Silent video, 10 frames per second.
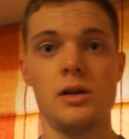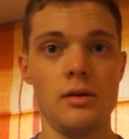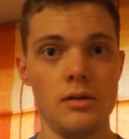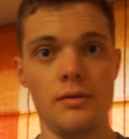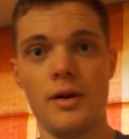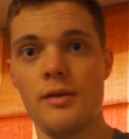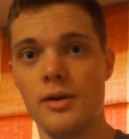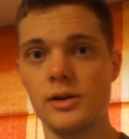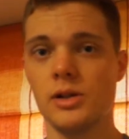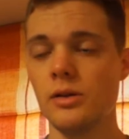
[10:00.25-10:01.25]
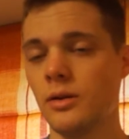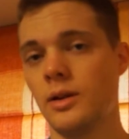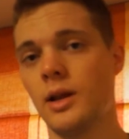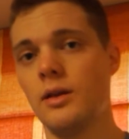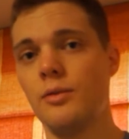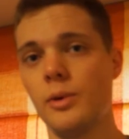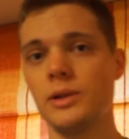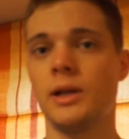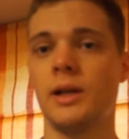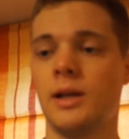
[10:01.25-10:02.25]
you very, very soon. Thank you for
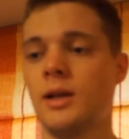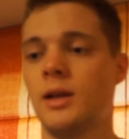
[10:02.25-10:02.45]
watching.